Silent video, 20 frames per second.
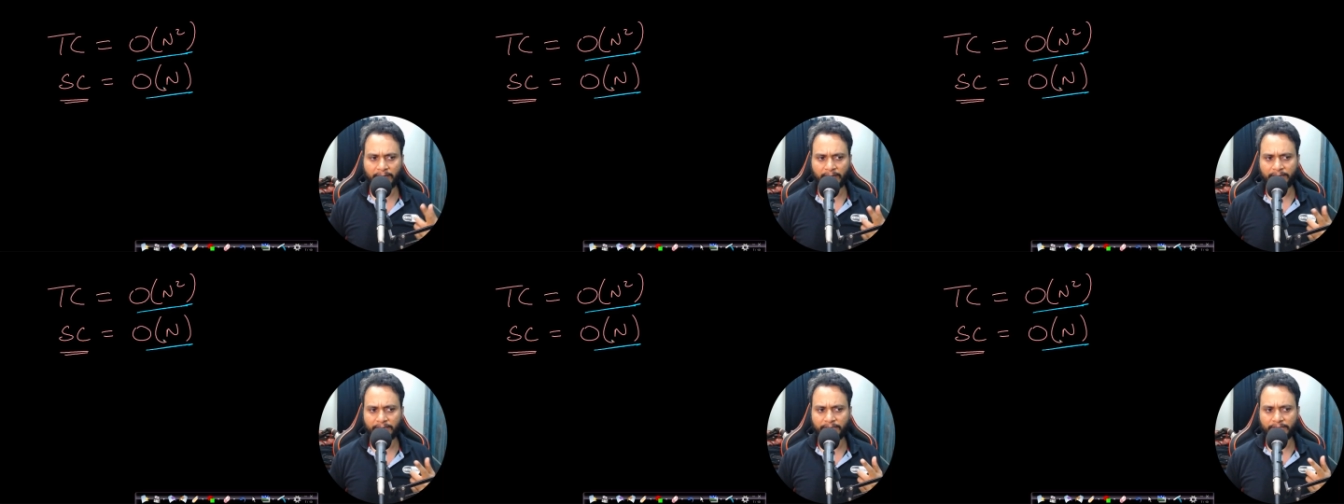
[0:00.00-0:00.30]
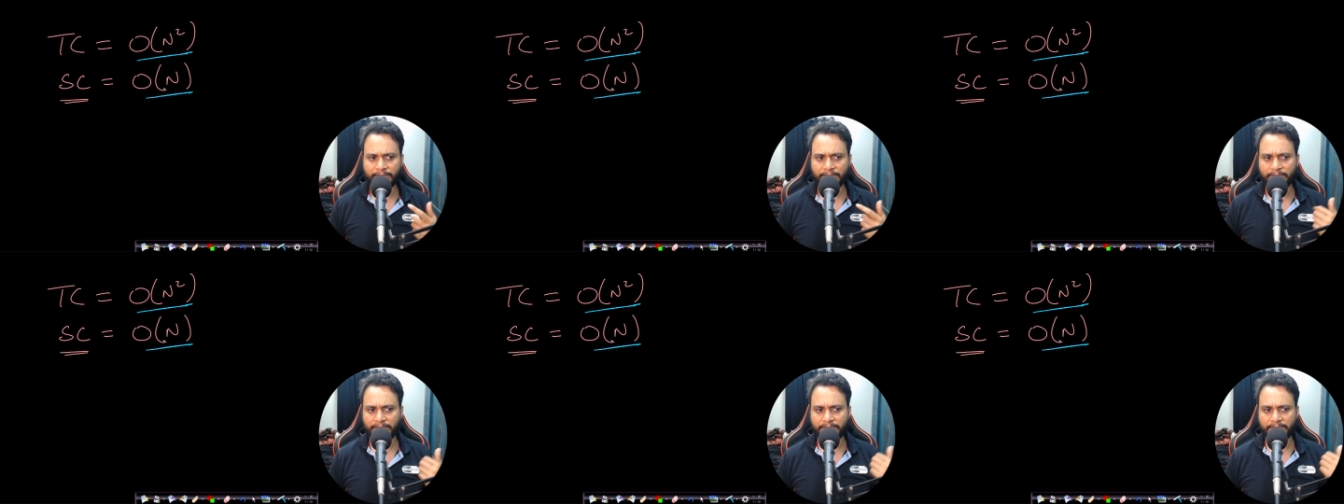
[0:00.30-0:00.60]
and
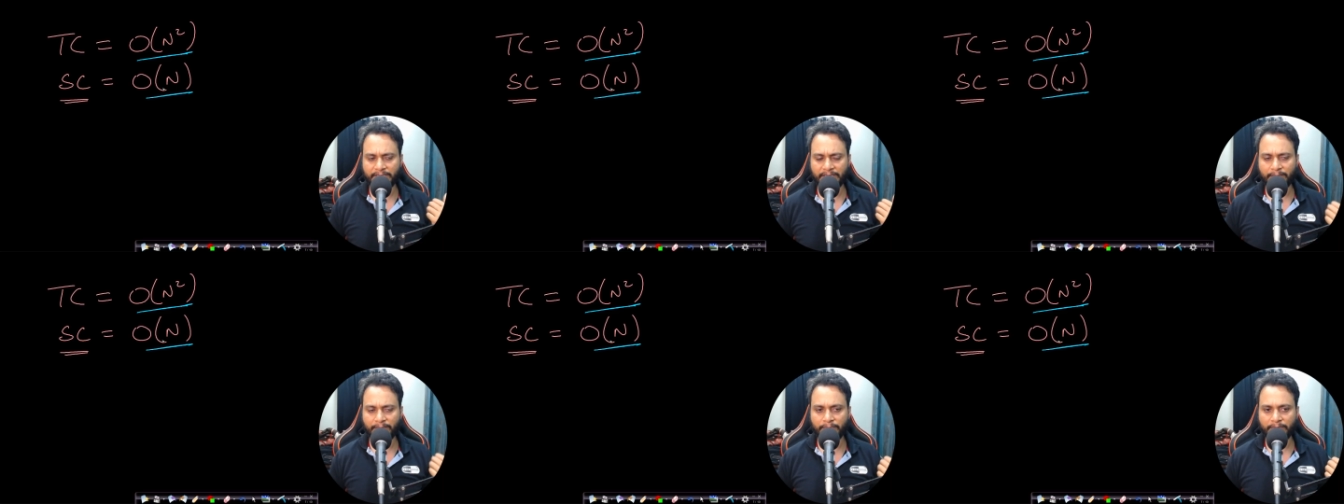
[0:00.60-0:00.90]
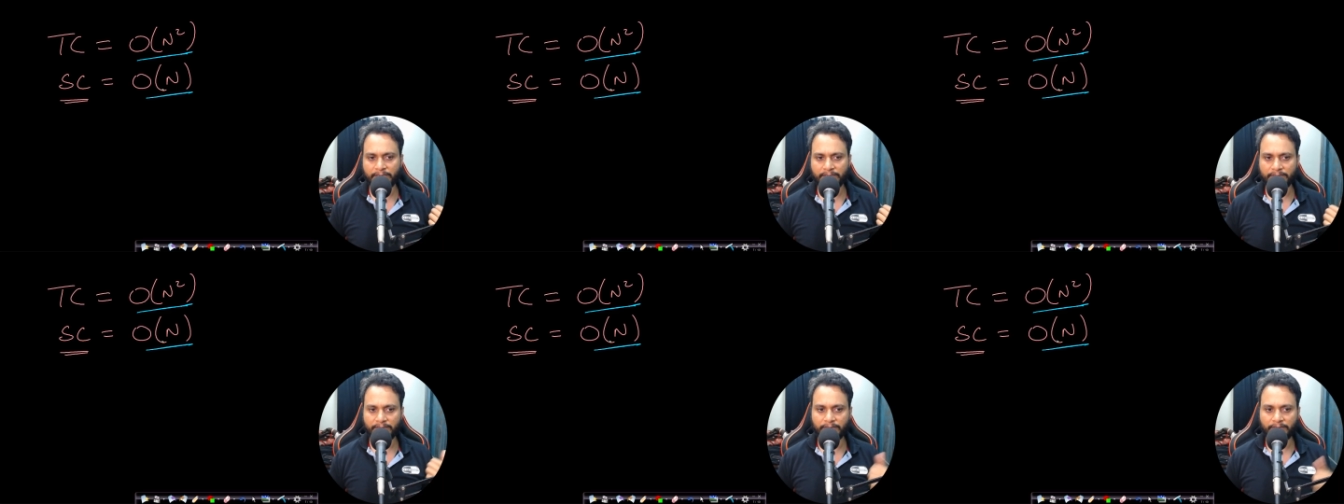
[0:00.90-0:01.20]
it is the same
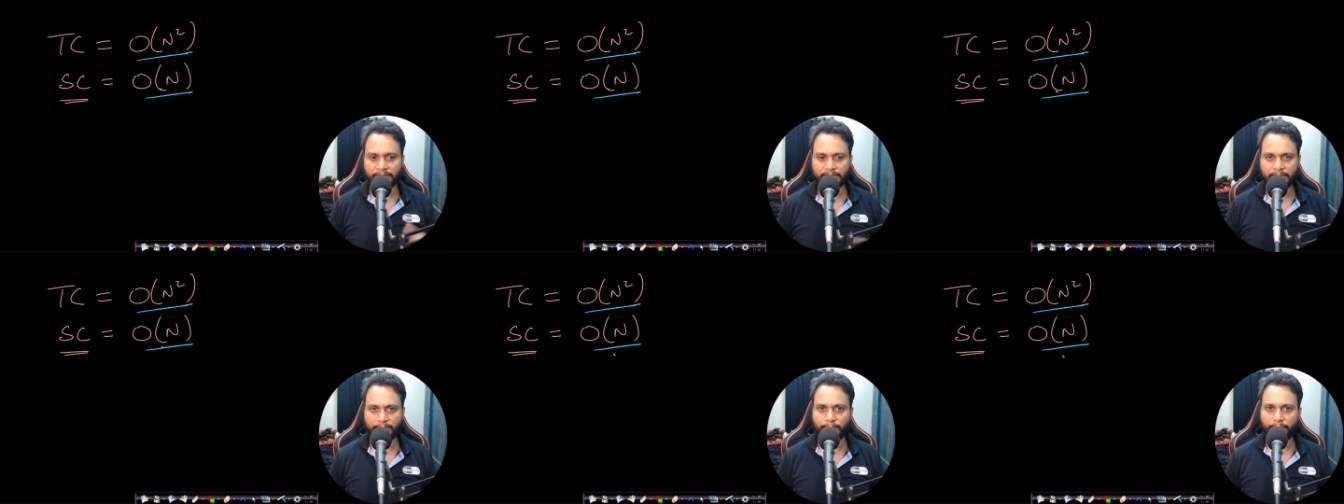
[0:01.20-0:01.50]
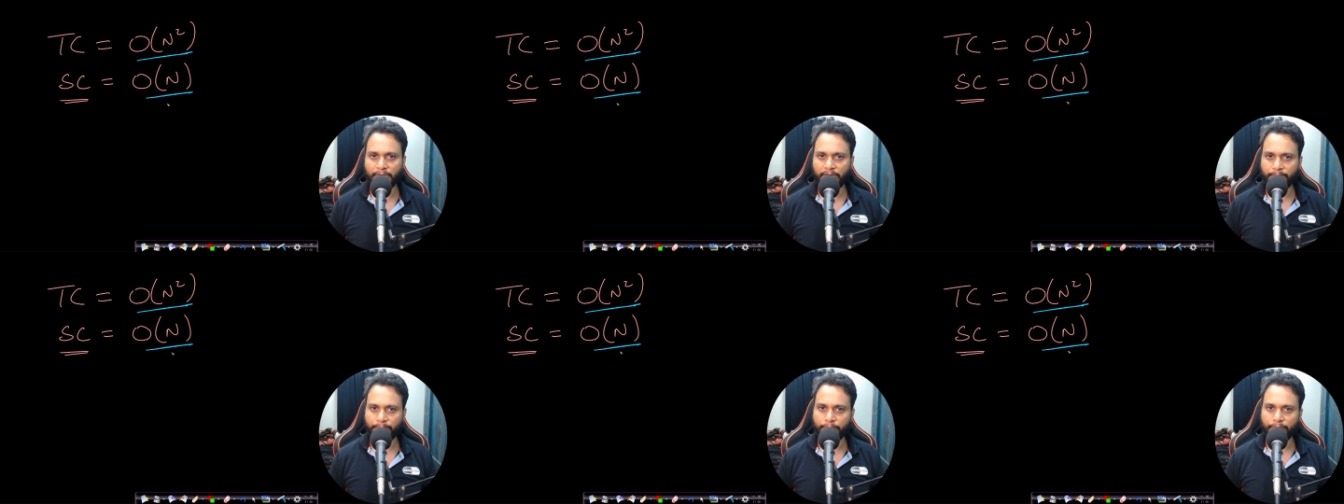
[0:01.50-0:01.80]
as the
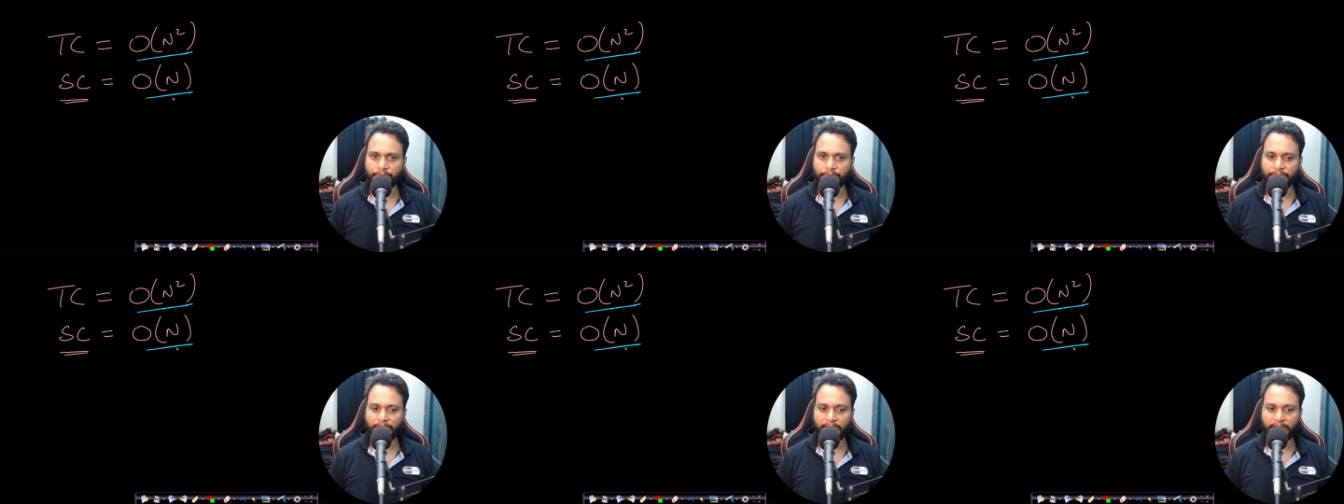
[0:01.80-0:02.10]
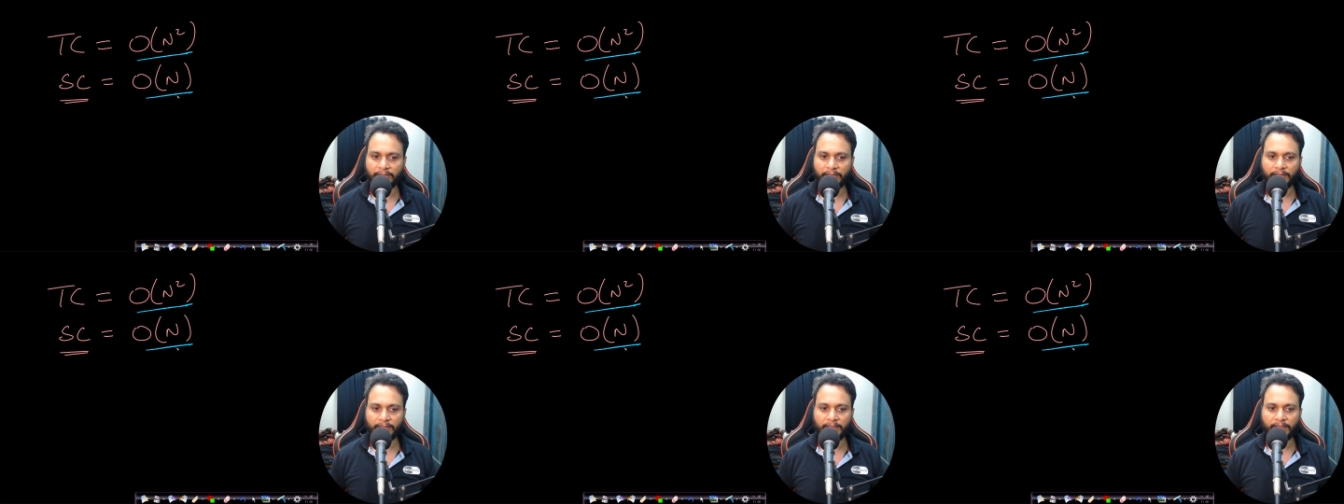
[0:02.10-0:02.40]
simple approach
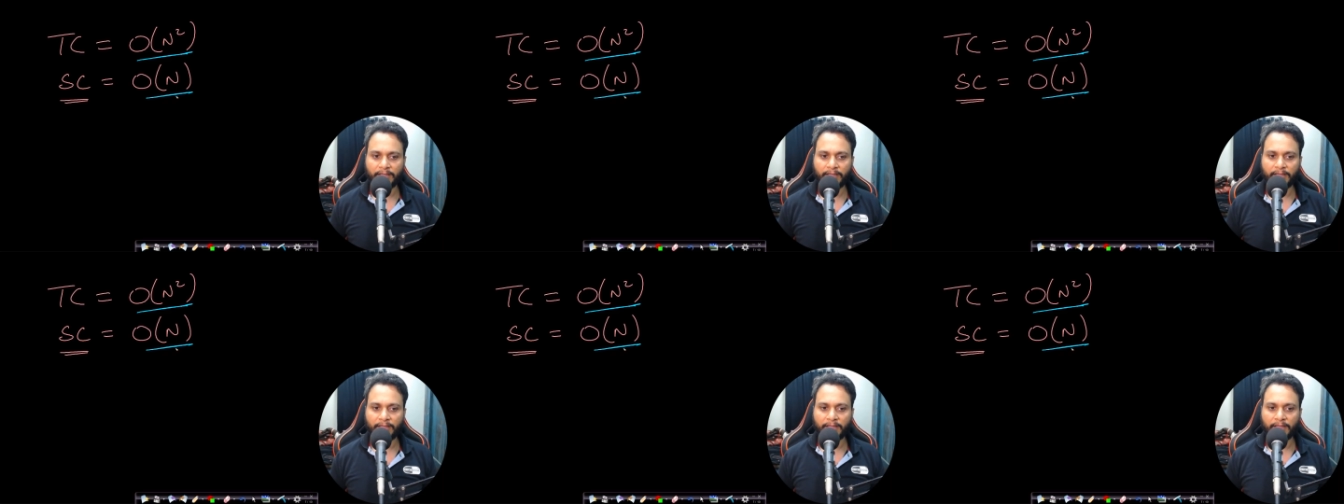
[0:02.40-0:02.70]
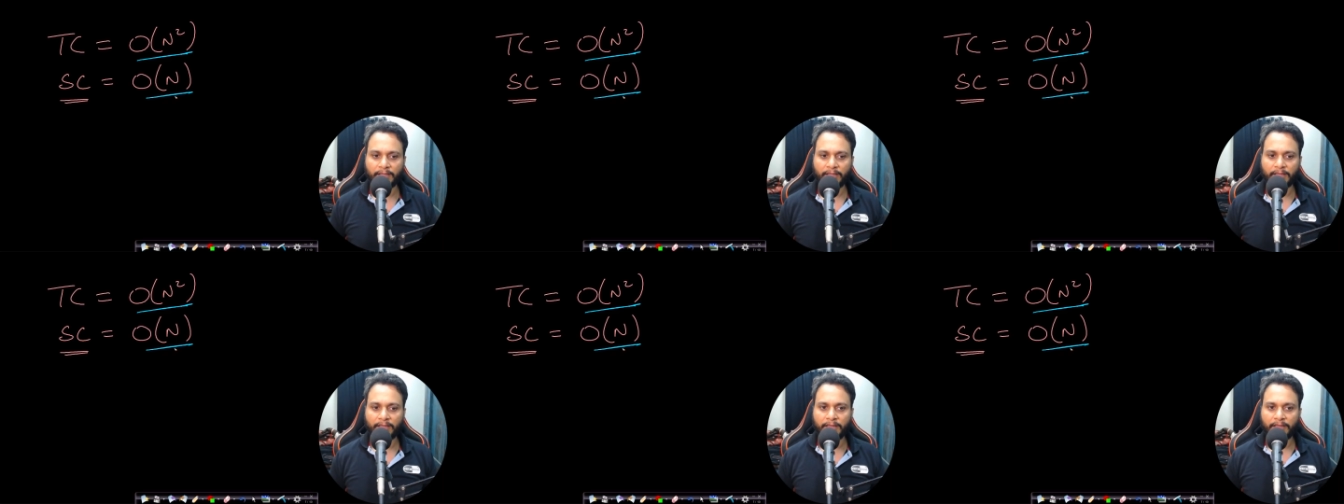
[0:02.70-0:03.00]
right
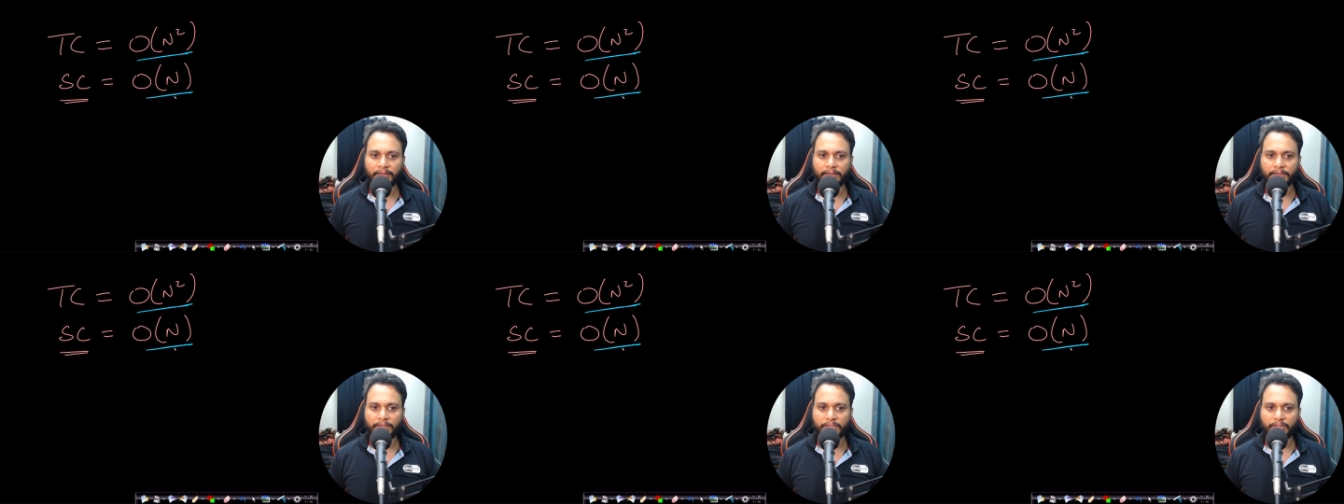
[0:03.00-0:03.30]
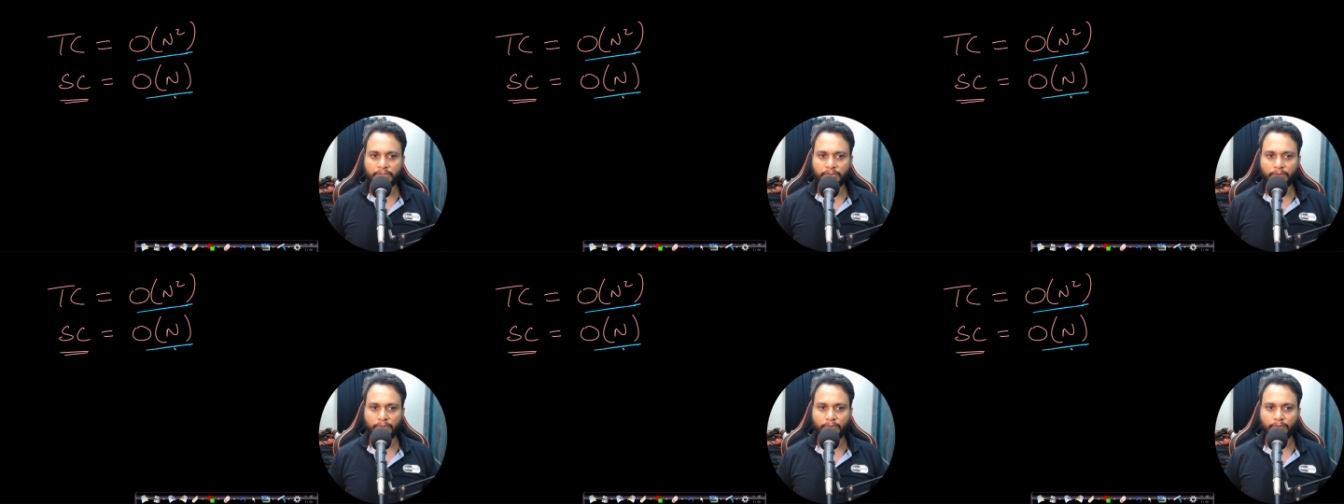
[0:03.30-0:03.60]

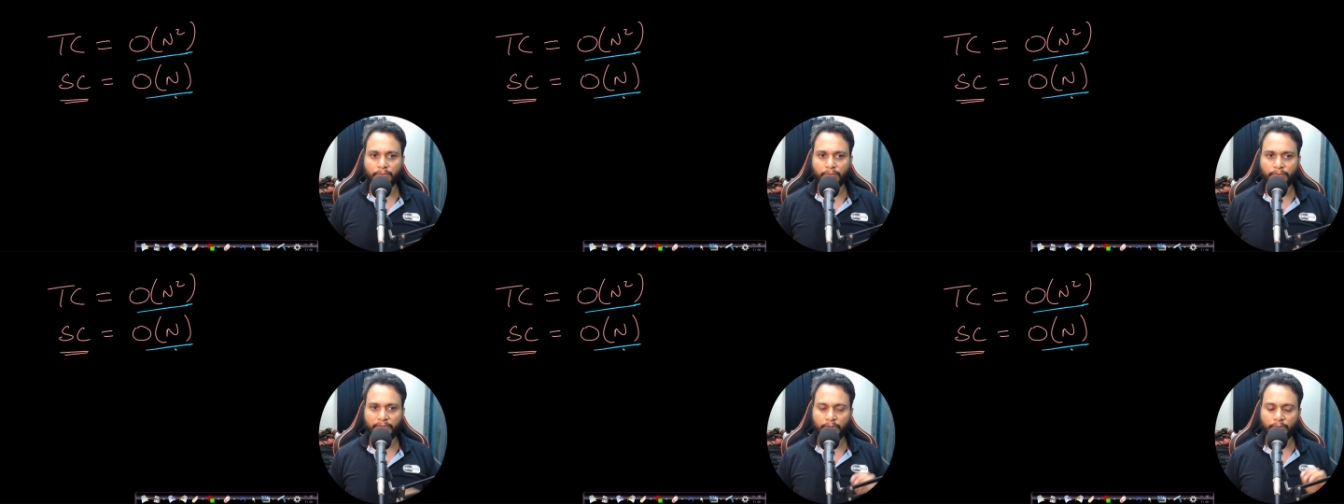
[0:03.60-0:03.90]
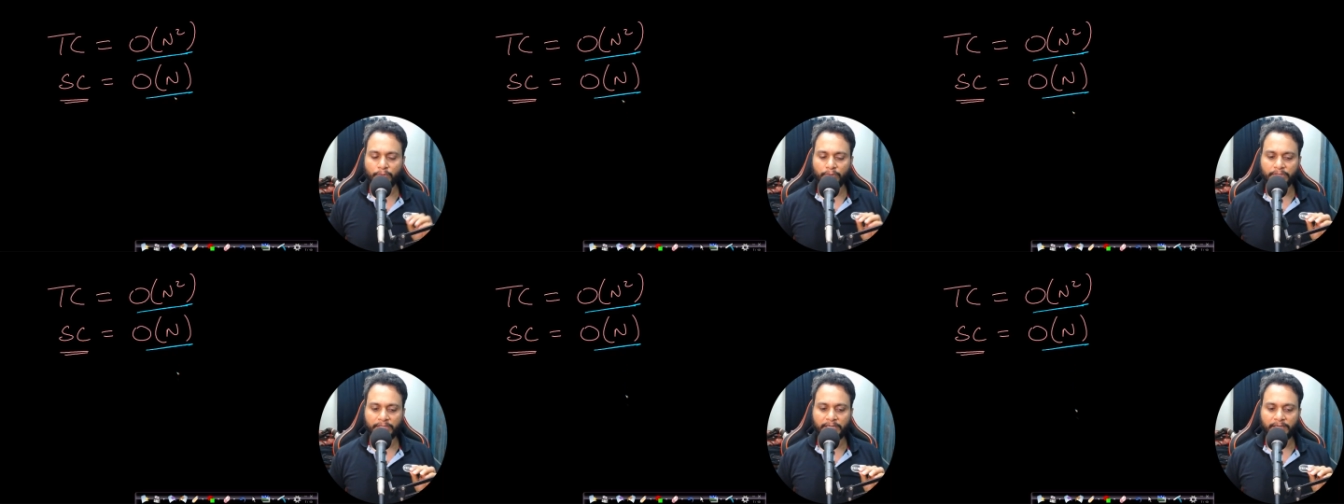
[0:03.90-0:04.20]
so we
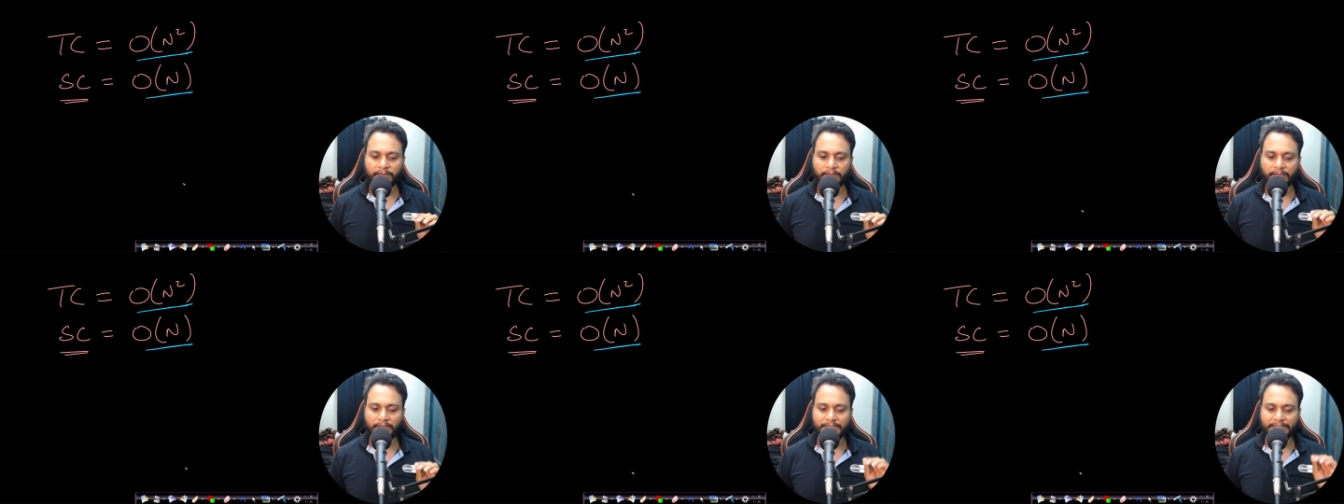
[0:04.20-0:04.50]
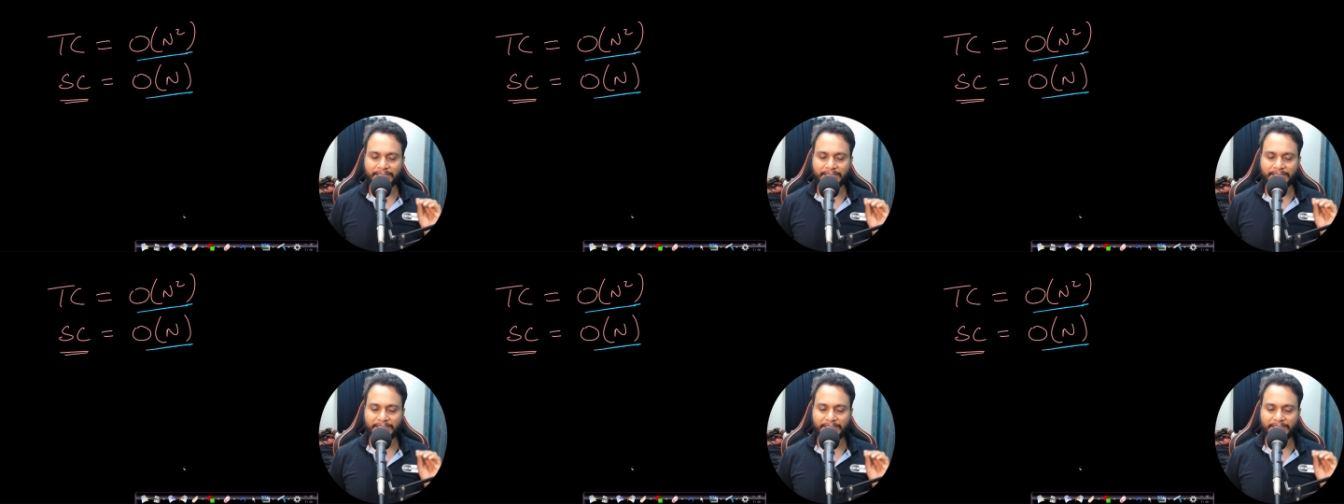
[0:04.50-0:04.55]
know that a